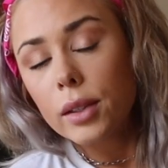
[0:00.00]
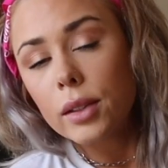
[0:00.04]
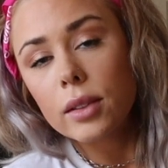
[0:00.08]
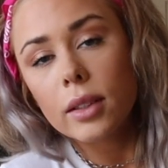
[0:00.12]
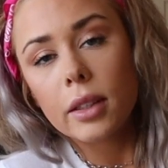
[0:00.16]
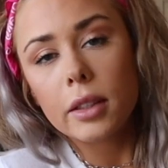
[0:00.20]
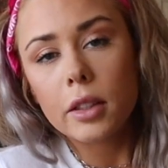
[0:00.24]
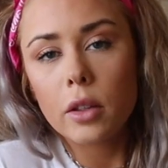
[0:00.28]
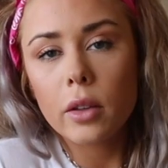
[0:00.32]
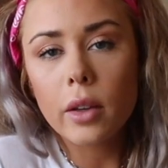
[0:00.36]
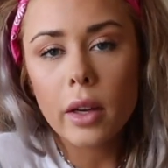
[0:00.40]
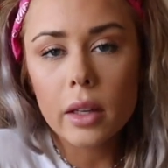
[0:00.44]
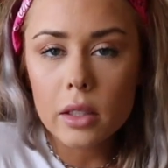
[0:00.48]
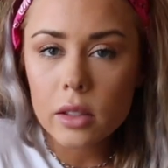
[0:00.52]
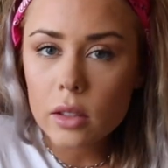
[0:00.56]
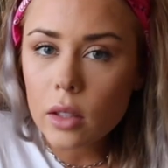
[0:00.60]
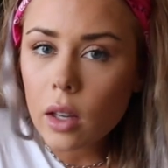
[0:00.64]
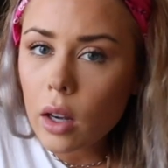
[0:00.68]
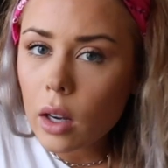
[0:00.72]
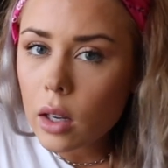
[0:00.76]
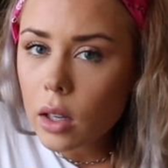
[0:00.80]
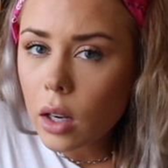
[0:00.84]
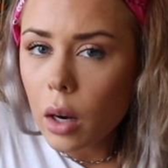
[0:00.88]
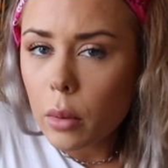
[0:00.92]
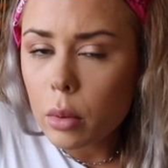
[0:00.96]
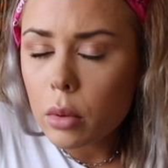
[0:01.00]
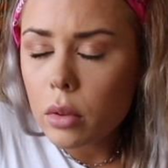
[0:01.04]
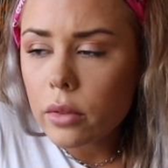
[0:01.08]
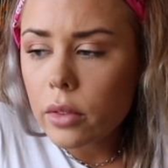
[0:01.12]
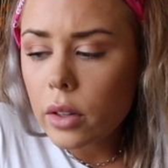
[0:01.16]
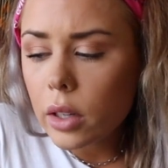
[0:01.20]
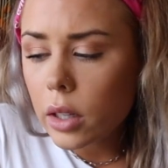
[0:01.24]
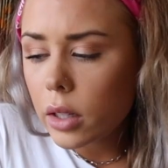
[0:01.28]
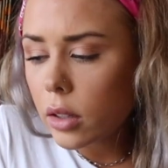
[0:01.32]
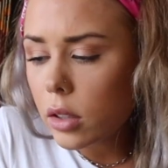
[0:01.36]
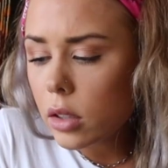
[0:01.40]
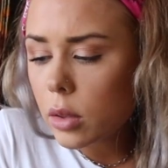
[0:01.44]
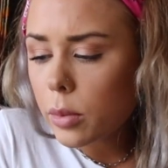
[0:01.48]
like you guys saw a couple
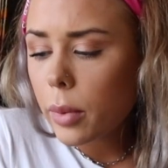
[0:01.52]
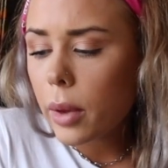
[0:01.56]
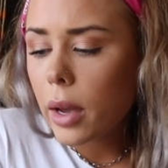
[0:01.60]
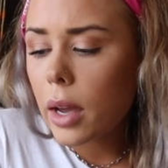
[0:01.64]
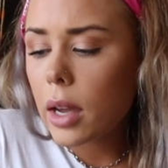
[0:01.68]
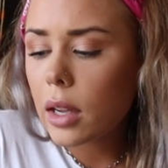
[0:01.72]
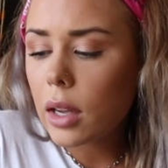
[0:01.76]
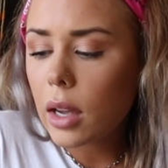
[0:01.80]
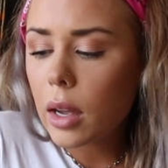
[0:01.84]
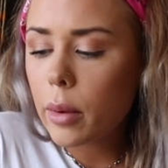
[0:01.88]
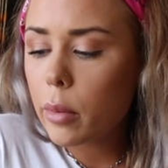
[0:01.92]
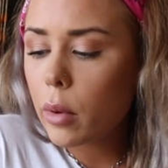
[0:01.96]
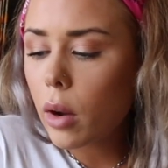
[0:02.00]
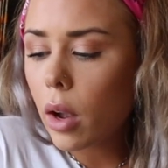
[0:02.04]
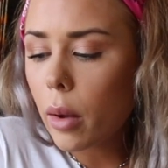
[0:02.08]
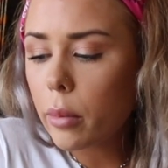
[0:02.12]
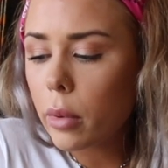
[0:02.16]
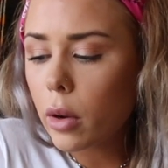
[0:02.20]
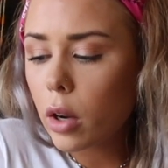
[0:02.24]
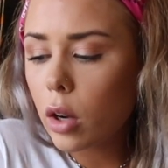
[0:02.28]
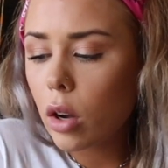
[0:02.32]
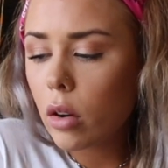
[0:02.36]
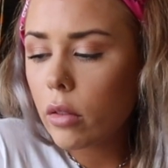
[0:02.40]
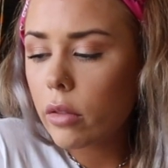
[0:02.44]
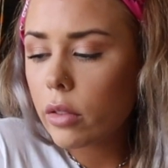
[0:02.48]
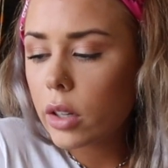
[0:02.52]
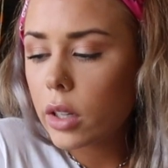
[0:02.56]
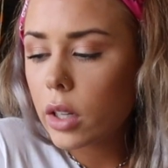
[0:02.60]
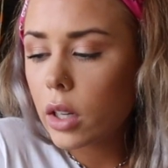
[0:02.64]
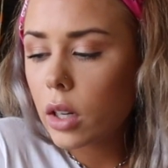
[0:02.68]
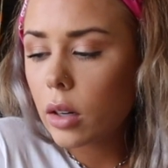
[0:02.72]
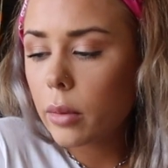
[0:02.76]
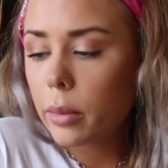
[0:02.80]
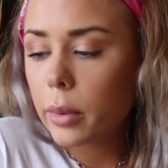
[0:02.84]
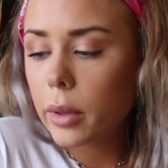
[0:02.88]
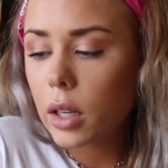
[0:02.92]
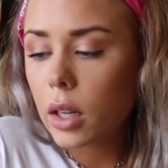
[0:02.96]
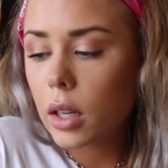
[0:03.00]
videos back, I brought Bug over
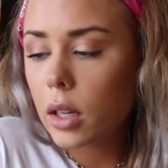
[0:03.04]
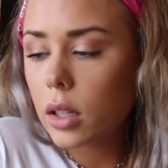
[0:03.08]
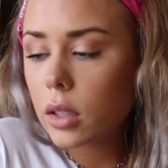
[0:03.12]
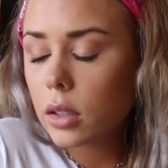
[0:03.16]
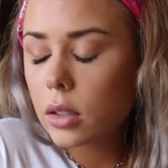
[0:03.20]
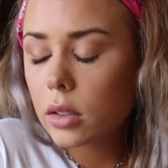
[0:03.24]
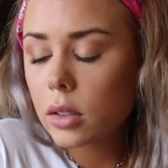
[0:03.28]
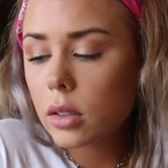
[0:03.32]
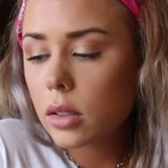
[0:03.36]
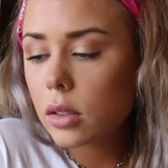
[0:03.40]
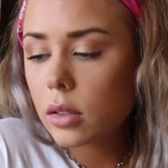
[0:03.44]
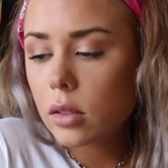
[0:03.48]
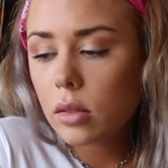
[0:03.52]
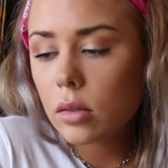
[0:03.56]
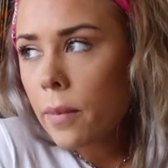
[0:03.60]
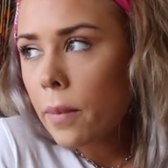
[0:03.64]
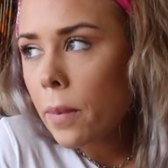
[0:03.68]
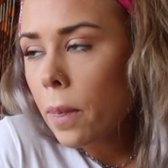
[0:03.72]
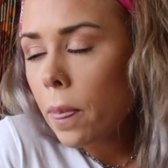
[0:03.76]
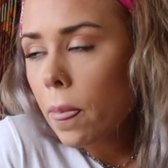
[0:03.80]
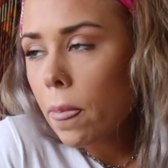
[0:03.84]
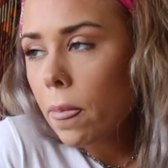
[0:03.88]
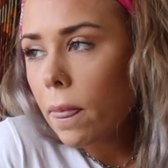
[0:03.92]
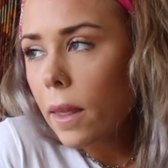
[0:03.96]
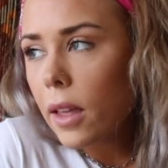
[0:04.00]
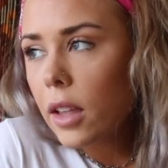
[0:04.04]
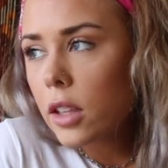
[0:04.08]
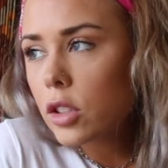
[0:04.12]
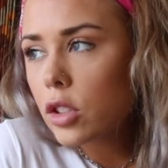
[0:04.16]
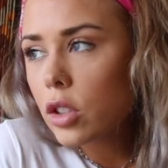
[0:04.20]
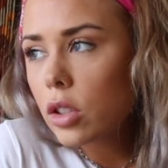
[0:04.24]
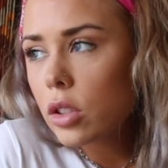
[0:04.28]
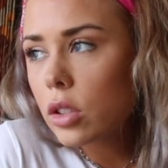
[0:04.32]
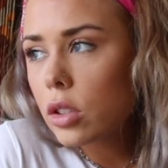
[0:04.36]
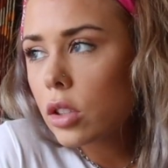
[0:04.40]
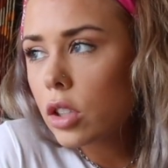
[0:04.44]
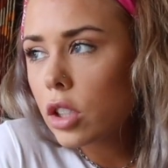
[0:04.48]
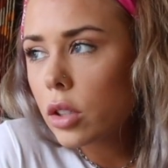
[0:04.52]
here because it's
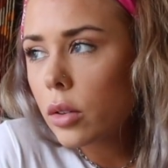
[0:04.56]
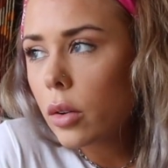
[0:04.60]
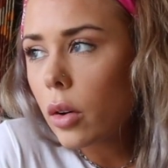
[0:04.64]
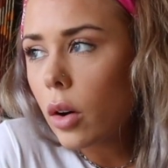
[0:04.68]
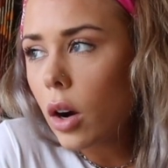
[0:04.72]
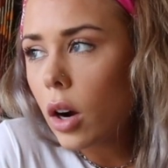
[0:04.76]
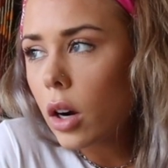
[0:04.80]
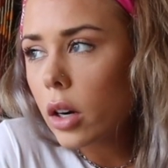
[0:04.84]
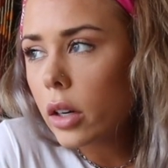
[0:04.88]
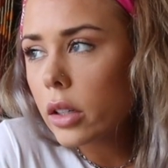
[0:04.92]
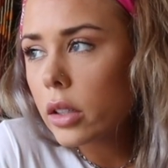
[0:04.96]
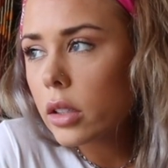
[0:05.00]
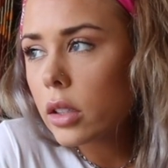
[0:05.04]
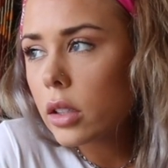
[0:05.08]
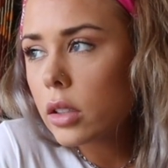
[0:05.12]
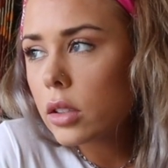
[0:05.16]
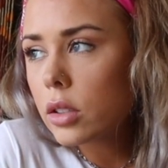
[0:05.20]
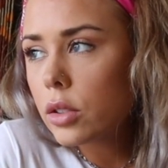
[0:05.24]
just too hard